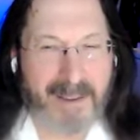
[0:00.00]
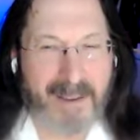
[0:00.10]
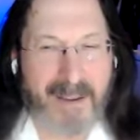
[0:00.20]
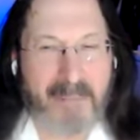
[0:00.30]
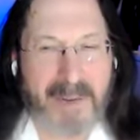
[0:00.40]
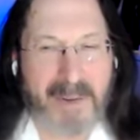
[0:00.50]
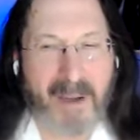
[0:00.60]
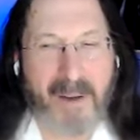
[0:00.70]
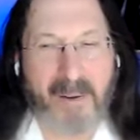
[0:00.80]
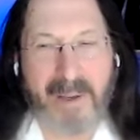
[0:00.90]
They come and
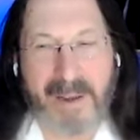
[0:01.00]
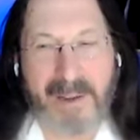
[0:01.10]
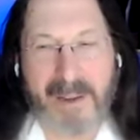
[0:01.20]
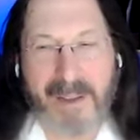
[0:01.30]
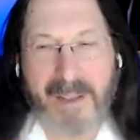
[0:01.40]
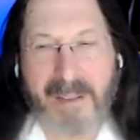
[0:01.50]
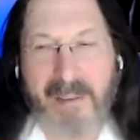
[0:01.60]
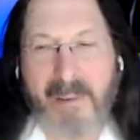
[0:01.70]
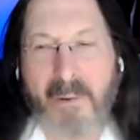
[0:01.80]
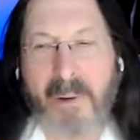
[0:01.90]
go, and
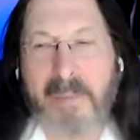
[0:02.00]
you are